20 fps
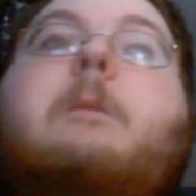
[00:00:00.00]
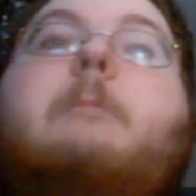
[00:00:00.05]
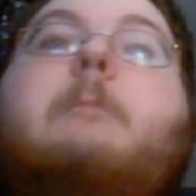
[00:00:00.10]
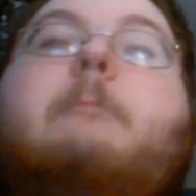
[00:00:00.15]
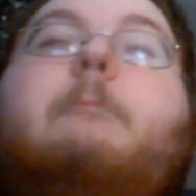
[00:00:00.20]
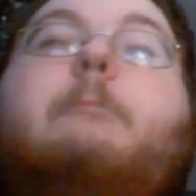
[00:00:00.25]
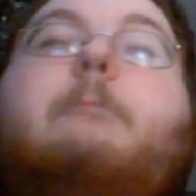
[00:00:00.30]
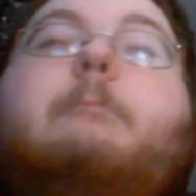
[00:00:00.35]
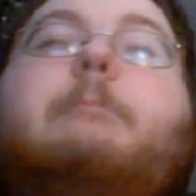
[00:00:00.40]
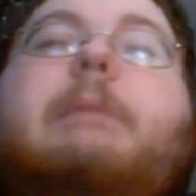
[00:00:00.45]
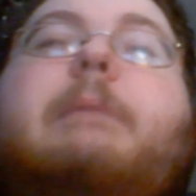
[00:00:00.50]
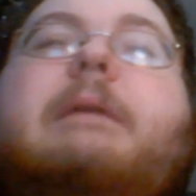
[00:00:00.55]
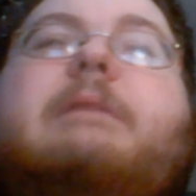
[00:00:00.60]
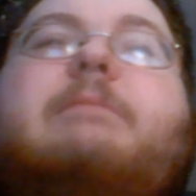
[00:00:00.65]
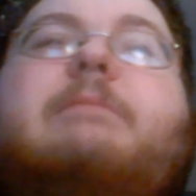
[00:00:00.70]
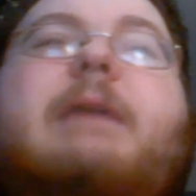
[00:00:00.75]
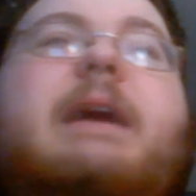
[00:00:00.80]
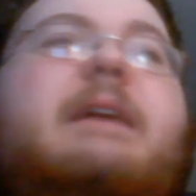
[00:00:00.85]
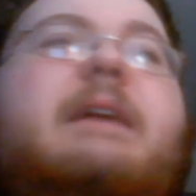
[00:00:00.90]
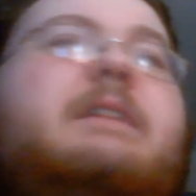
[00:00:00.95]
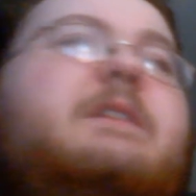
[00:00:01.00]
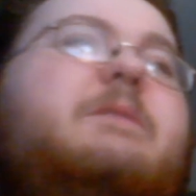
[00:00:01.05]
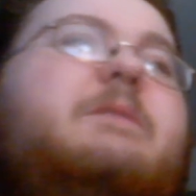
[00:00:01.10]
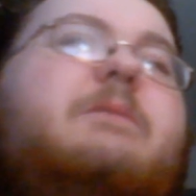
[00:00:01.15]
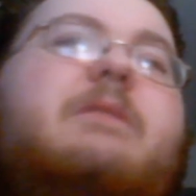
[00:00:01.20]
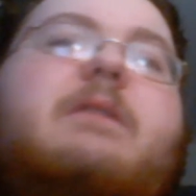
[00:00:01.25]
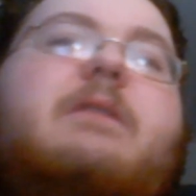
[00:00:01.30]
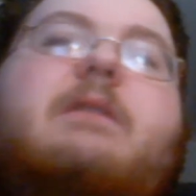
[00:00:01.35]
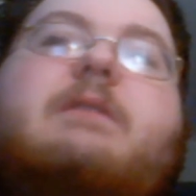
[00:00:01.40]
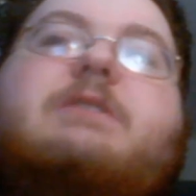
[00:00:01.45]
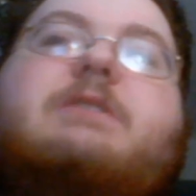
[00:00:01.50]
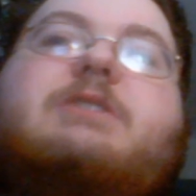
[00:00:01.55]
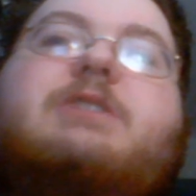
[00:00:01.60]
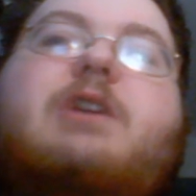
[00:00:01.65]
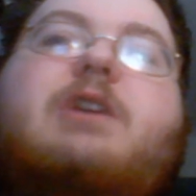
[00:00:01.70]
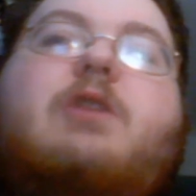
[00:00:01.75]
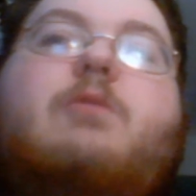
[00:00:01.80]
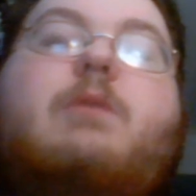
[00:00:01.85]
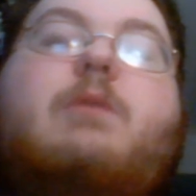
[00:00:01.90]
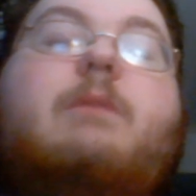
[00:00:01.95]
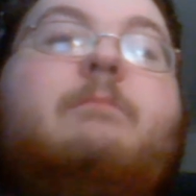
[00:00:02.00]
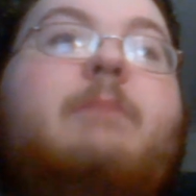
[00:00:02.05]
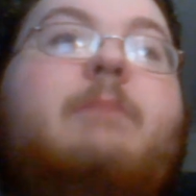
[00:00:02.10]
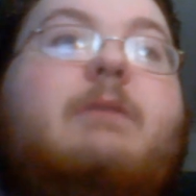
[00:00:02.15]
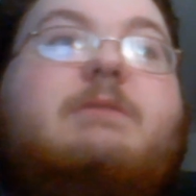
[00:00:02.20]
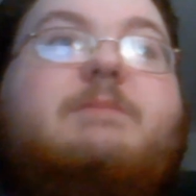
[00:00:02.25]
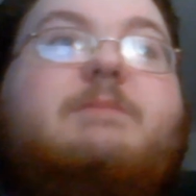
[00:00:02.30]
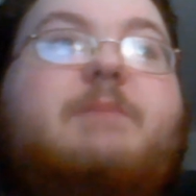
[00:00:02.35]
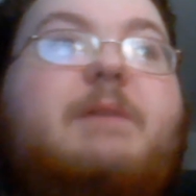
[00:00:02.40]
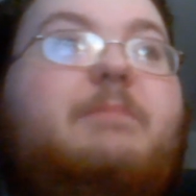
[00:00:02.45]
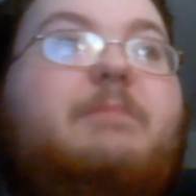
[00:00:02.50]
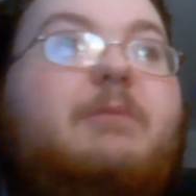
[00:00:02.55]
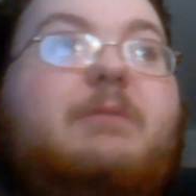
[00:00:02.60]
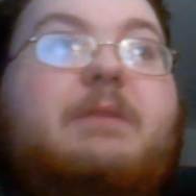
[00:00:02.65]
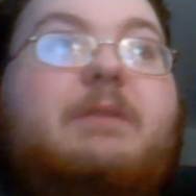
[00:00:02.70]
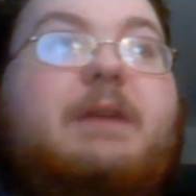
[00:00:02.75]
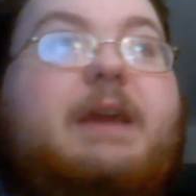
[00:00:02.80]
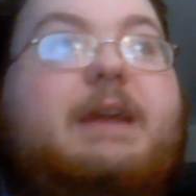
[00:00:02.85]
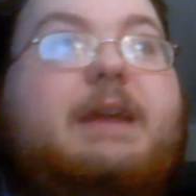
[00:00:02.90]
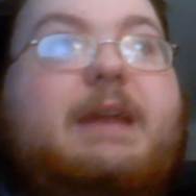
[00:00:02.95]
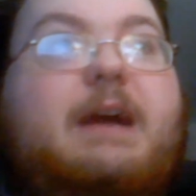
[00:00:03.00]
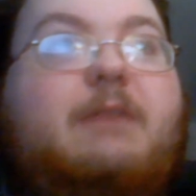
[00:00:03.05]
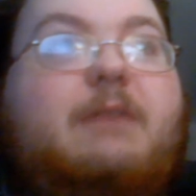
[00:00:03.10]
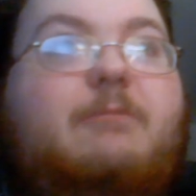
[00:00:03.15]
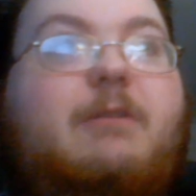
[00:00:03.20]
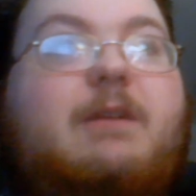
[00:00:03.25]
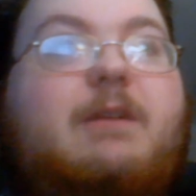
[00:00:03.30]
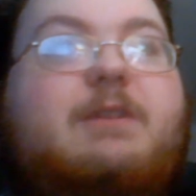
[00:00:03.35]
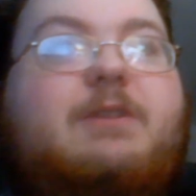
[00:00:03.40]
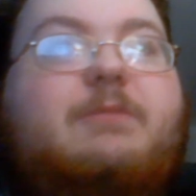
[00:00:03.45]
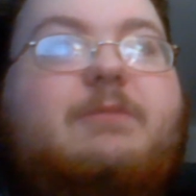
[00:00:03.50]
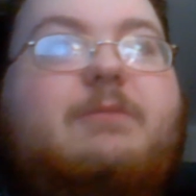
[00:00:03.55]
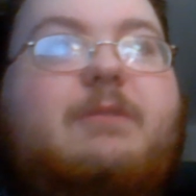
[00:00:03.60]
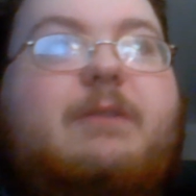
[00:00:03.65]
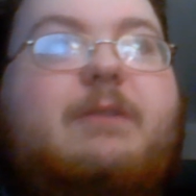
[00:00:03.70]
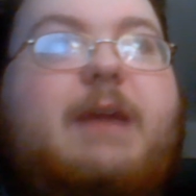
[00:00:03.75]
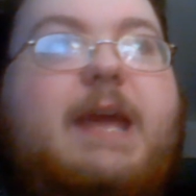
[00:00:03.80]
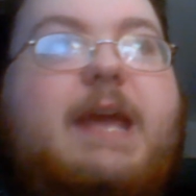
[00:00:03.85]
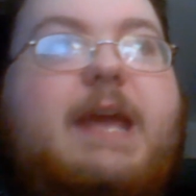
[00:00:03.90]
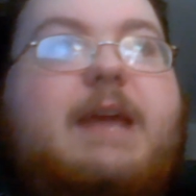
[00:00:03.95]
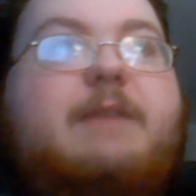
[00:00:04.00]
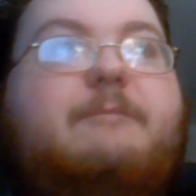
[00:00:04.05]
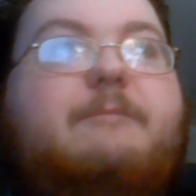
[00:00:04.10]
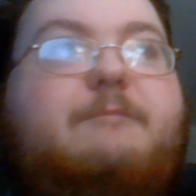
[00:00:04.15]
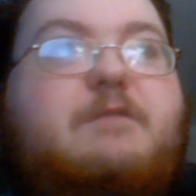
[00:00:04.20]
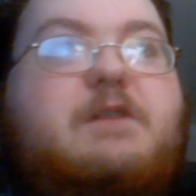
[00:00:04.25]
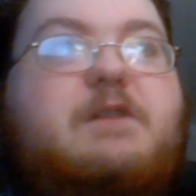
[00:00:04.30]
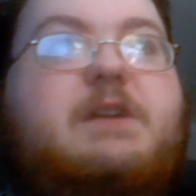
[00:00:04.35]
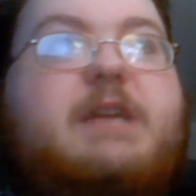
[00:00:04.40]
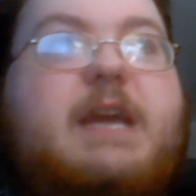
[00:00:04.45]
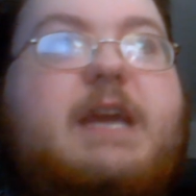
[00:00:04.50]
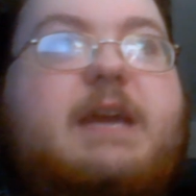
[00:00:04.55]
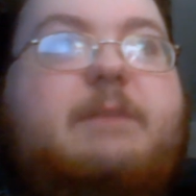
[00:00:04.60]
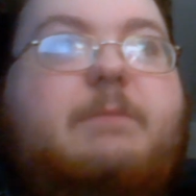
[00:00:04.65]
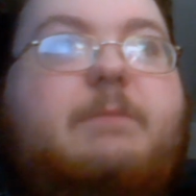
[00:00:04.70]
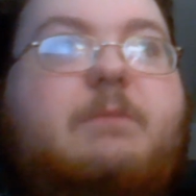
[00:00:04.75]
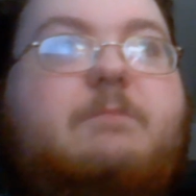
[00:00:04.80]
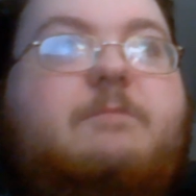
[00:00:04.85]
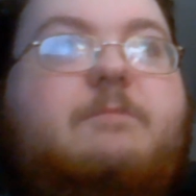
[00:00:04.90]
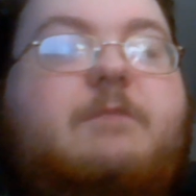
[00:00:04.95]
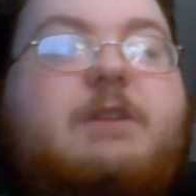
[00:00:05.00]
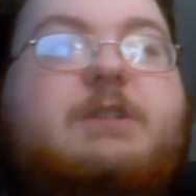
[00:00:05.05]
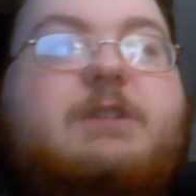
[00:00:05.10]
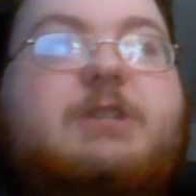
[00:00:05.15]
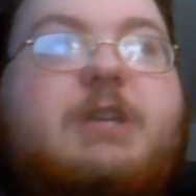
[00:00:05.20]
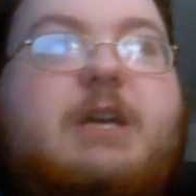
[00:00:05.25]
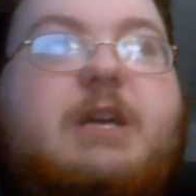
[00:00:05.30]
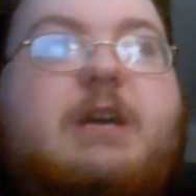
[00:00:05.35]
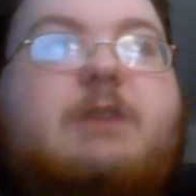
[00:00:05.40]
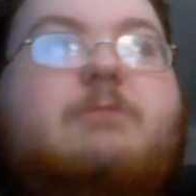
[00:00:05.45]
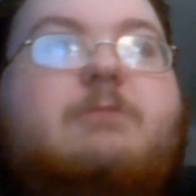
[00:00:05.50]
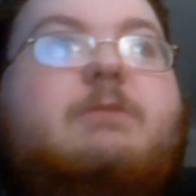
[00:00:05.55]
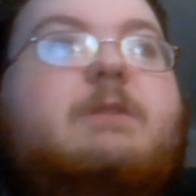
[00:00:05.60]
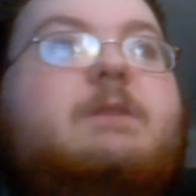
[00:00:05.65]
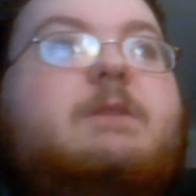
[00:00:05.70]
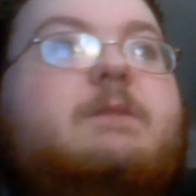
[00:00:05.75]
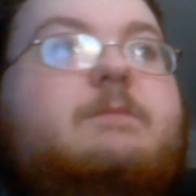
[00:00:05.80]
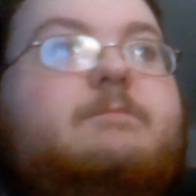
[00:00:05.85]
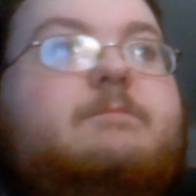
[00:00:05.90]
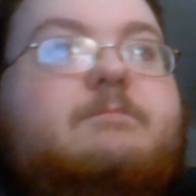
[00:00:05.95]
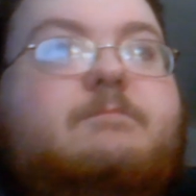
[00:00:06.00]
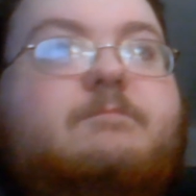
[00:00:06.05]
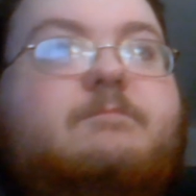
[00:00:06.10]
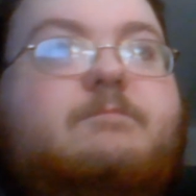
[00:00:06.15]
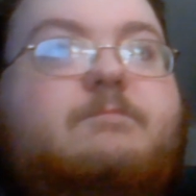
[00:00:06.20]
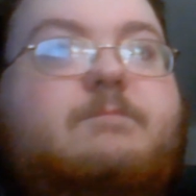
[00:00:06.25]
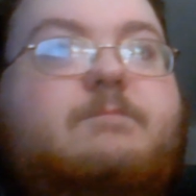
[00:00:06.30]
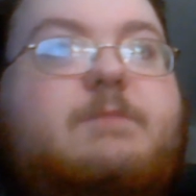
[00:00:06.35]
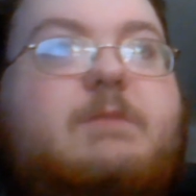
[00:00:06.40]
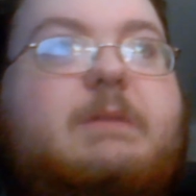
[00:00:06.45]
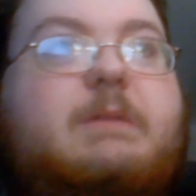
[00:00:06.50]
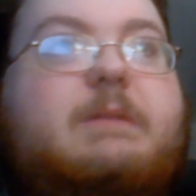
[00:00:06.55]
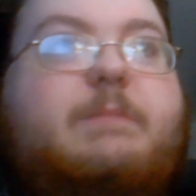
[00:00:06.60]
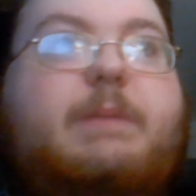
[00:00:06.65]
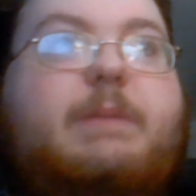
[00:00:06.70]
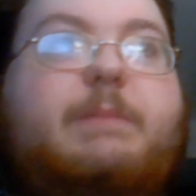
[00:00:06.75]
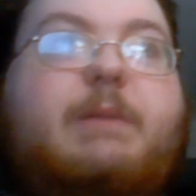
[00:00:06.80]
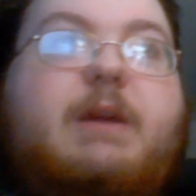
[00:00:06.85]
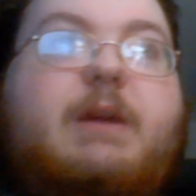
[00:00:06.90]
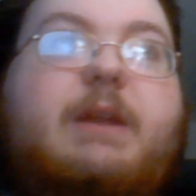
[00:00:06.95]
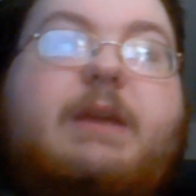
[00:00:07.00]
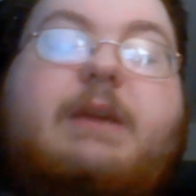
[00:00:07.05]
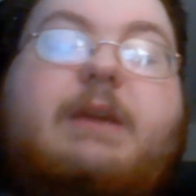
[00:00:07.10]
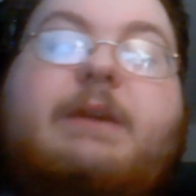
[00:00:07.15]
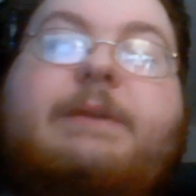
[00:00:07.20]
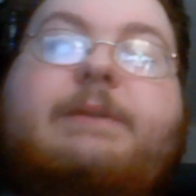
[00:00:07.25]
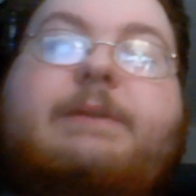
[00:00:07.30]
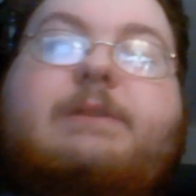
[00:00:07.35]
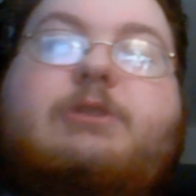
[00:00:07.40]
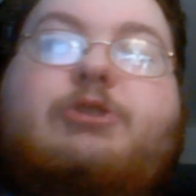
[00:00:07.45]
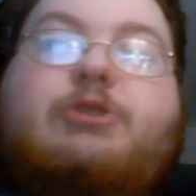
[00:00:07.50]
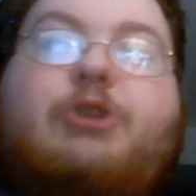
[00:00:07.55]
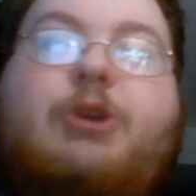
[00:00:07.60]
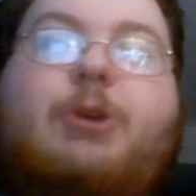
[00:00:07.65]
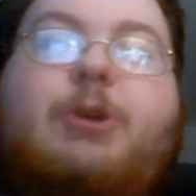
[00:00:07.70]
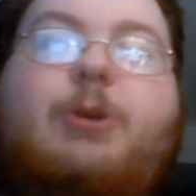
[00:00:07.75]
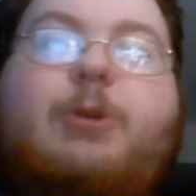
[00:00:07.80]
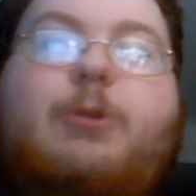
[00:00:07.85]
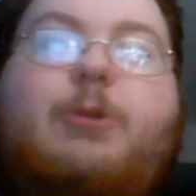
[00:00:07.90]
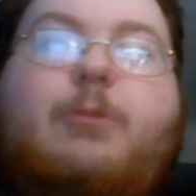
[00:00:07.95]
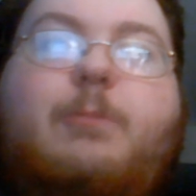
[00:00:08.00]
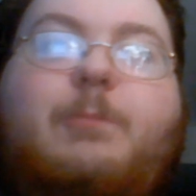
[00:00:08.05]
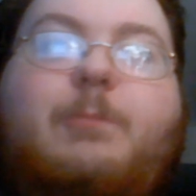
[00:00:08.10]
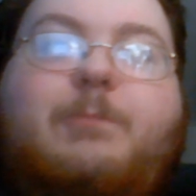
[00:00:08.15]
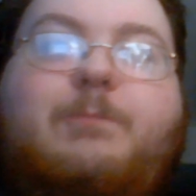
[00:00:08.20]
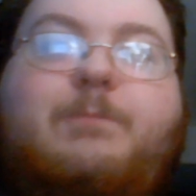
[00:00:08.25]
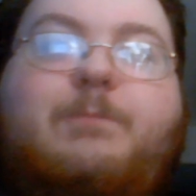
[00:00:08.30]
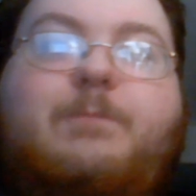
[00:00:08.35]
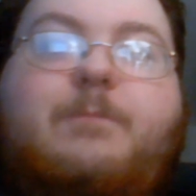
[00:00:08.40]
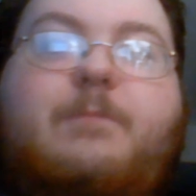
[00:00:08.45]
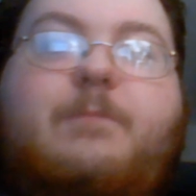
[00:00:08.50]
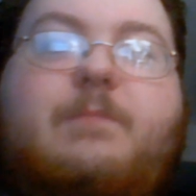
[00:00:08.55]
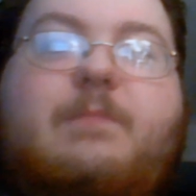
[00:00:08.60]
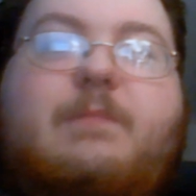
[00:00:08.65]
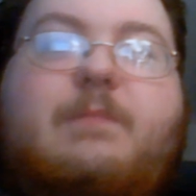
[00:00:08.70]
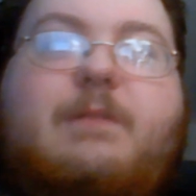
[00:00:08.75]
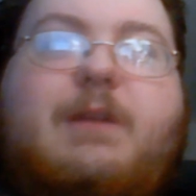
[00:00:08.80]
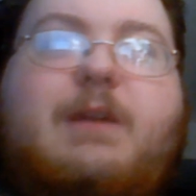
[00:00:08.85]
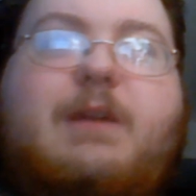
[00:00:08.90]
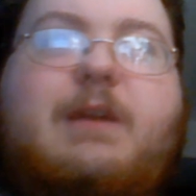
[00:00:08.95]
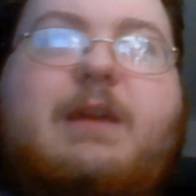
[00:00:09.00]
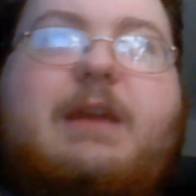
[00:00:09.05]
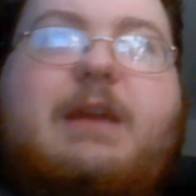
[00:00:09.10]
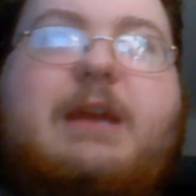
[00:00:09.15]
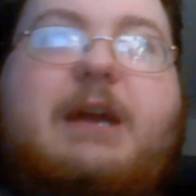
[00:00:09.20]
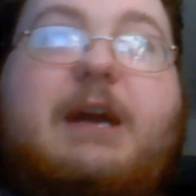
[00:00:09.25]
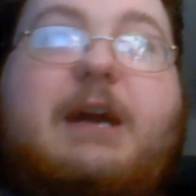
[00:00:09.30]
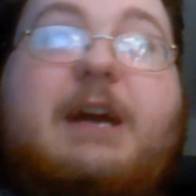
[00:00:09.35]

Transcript: But why do it on a show where most people cannot do it on a free show? Don't have to pay money. 2, on a